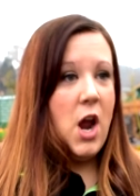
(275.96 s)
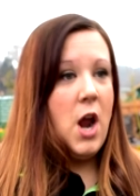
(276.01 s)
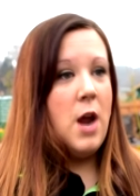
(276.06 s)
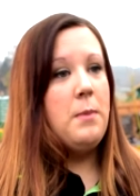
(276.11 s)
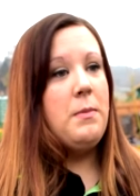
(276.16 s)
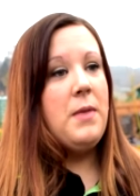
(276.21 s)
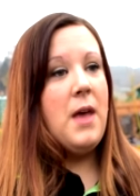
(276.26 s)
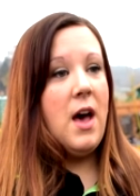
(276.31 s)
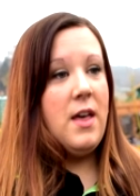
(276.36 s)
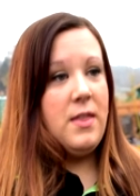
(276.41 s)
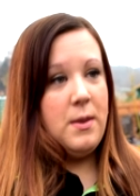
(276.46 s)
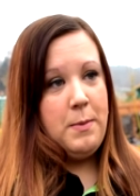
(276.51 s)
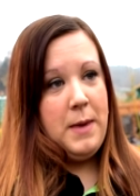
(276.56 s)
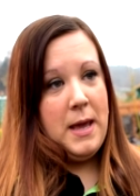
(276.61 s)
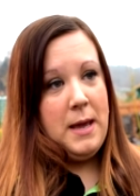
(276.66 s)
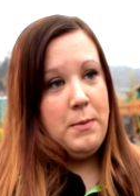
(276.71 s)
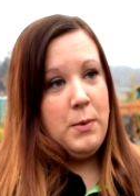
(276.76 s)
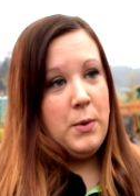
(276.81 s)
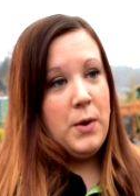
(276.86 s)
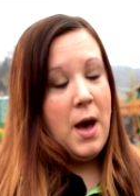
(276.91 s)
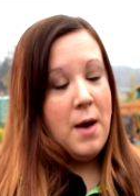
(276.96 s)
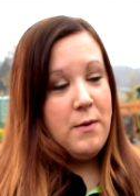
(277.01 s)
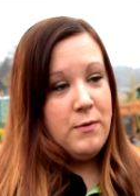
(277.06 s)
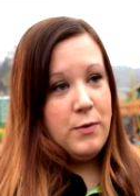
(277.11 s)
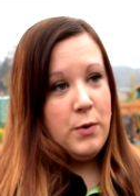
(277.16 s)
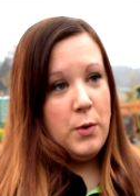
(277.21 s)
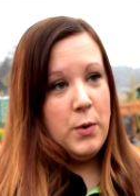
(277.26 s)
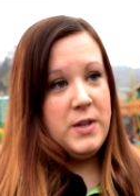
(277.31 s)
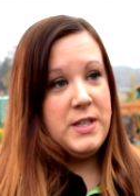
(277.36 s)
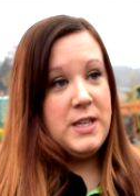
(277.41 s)
I hope that other people come
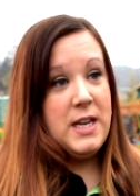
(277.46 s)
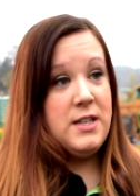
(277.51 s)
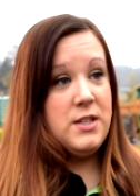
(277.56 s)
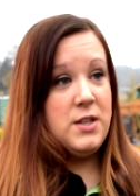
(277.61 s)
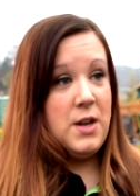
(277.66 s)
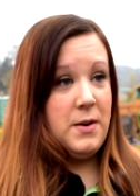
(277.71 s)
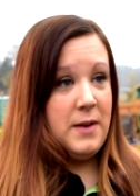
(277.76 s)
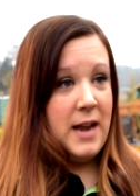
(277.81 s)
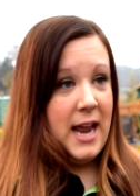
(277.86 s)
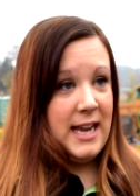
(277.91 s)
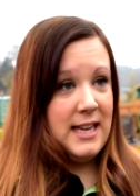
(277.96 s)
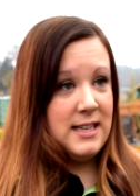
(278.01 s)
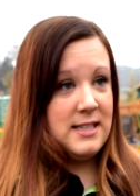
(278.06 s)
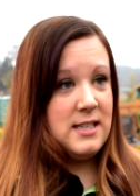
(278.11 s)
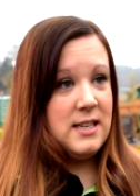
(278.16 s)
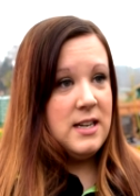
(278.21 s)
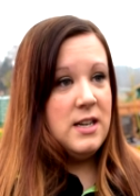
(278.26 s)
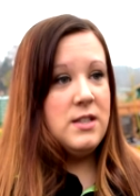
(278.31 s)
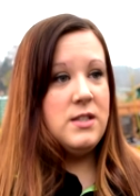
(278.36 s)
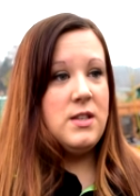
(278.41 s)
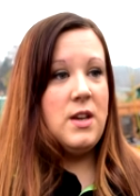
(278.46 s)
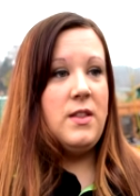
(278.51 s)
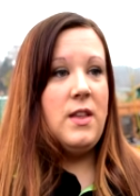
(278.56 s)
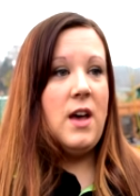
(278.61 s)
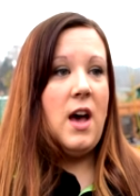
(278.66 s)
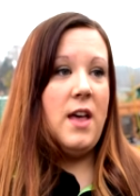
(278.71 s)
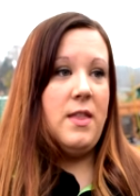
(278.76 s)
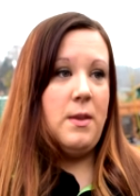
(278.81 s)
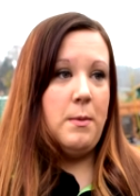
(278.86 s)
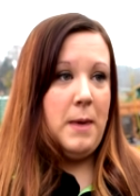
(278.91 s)
forward and donate so
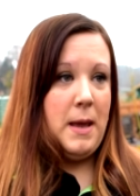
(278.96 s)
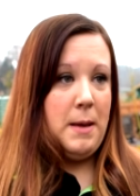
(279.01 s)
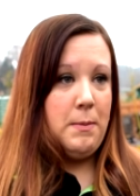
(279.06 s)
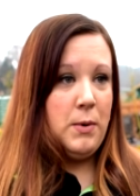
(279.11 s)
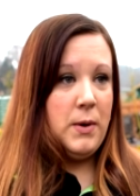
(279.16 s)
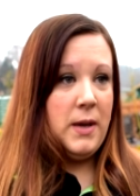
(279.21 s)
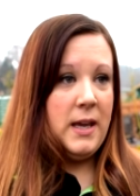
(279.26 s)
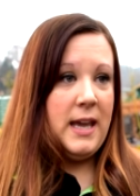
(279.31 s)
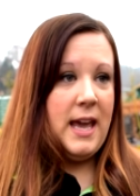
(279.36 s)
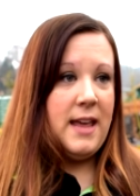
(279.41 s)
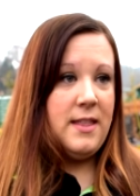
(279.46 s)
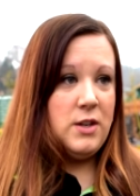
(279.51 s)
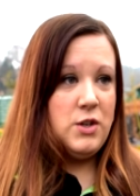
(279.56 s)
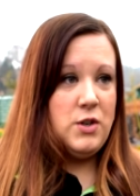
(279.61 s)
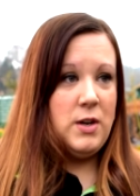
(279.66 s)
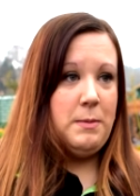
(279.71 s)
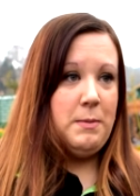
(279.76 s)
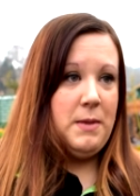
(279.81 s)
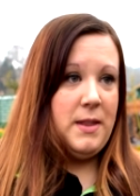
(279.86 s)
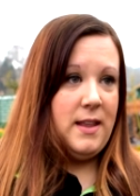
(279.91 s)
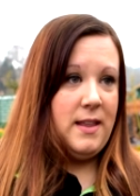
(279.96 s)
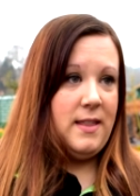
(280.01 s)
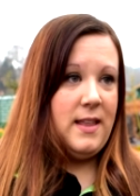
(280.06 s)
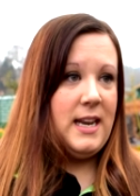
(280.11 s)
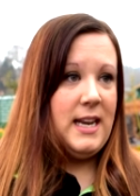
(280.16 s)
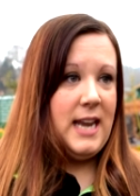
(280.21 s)
that other people can get the treatment that they